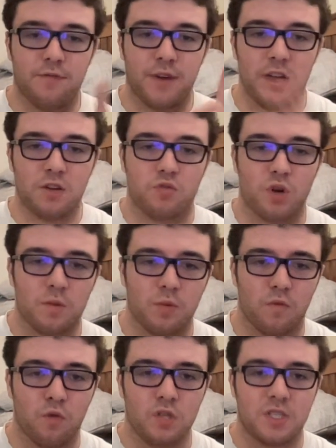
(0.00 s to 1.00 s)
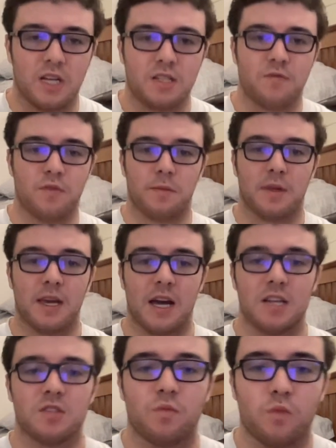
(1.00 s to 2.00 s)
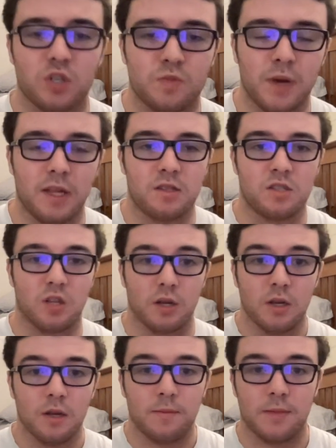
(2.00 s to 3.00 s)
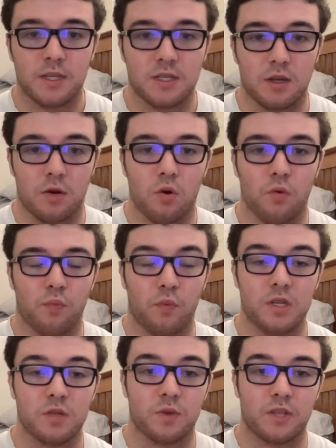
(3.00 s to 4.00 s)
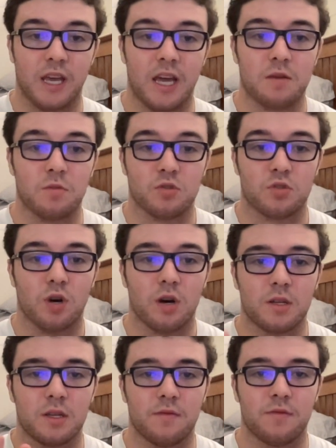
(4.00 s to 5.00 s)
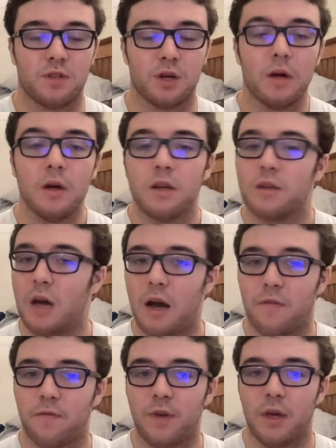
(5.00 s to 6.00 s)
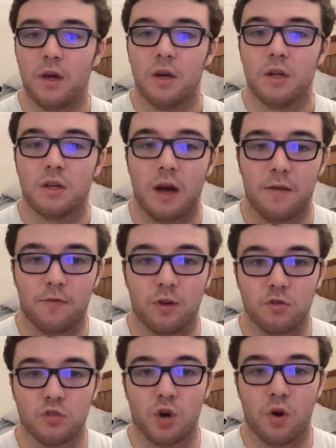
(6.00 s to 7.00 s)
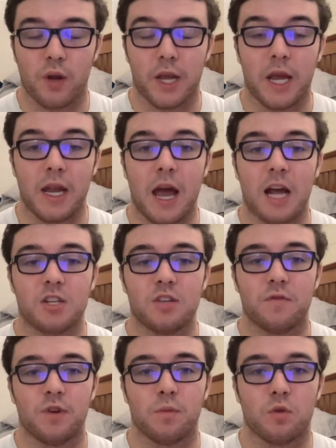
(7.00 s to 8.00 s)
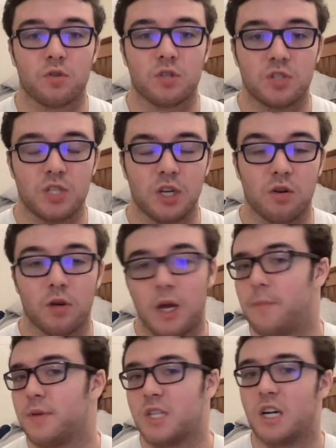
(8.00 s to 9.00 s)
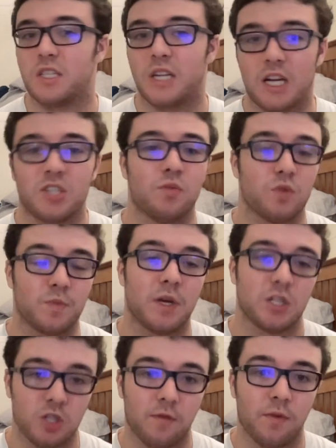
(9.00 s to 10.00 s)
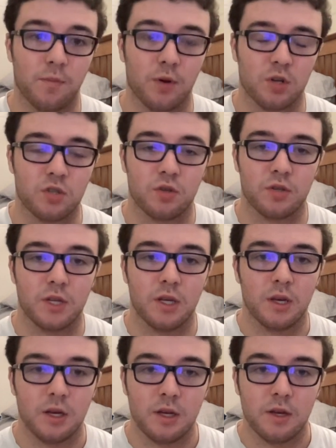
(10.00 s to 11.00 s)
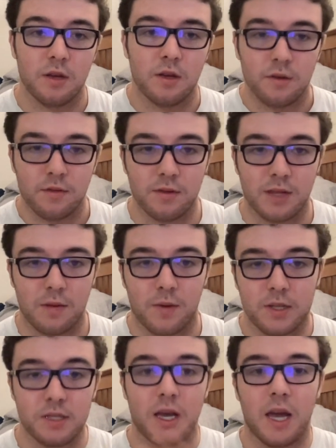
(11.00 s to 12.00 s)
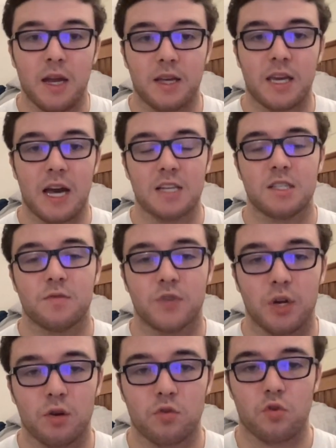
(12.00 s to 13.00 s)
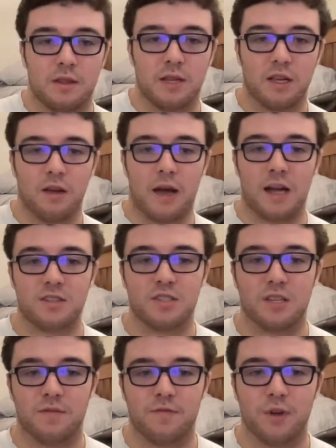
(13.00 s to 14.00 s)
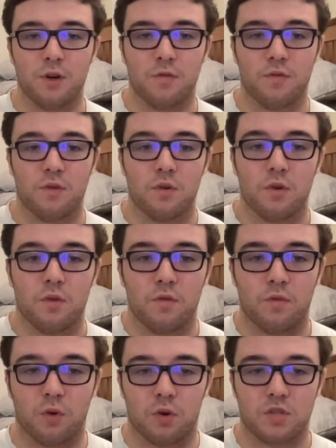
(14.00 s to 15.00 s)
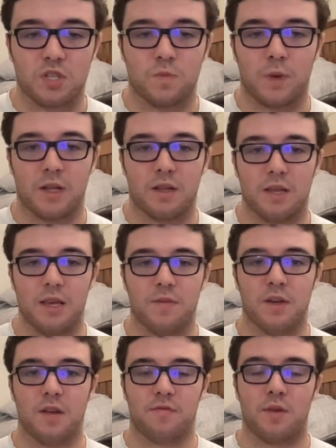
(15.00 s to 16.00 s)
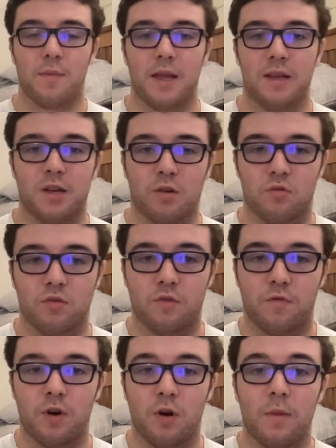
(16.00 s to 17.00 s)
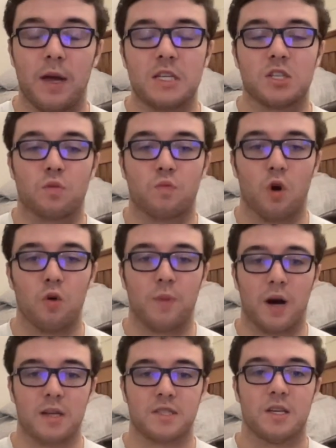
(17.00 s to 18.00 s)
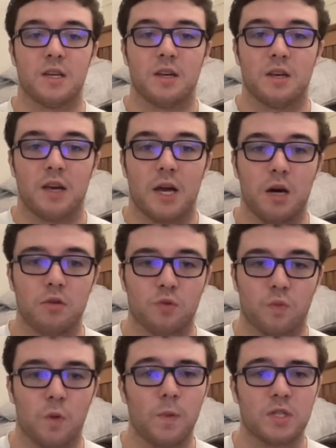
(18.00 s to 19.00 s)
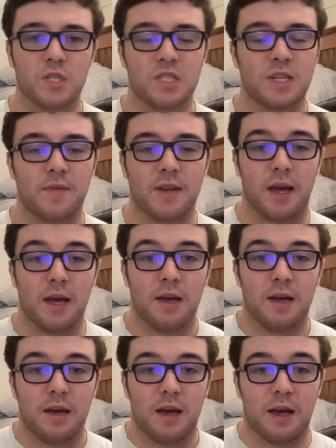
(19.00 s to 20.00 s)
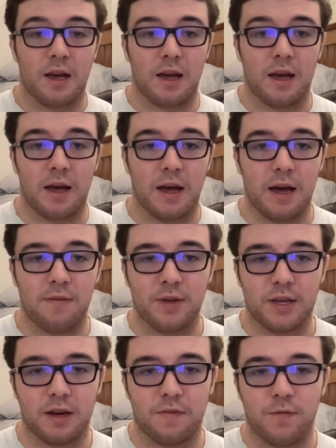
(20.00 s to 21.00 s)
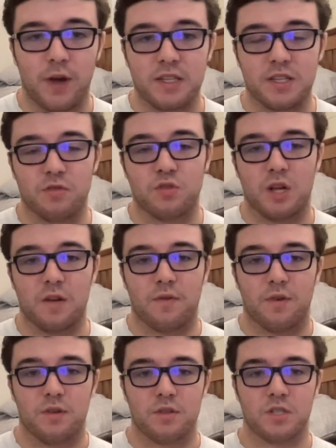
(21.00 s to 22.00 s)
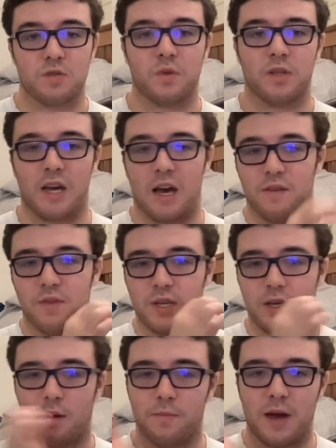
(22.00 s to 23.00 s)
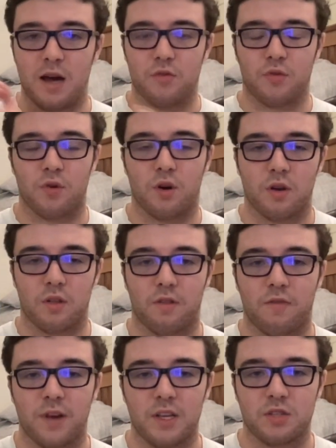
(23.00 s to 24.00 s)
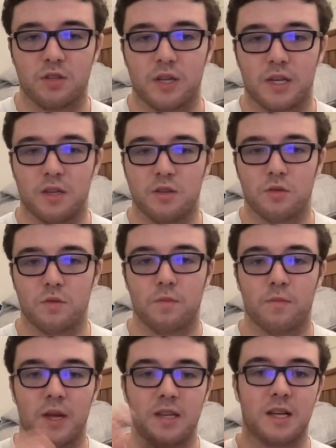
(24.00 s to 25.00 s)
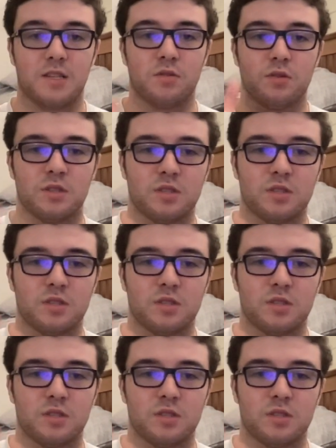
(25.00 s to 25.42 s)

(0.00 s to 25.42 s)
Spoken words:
incredible voice acting from the cast, which makes the whole reason with the animals talking not feel jarring and actually feel more sincere, and besides, it actually was based off a book, and a cast of characters that you actually can feel for, despite even if the main character of the film is a robot. Hell, the robot doesn't even have a face outside of, doesn't really have a mouth on its face, so and yet you can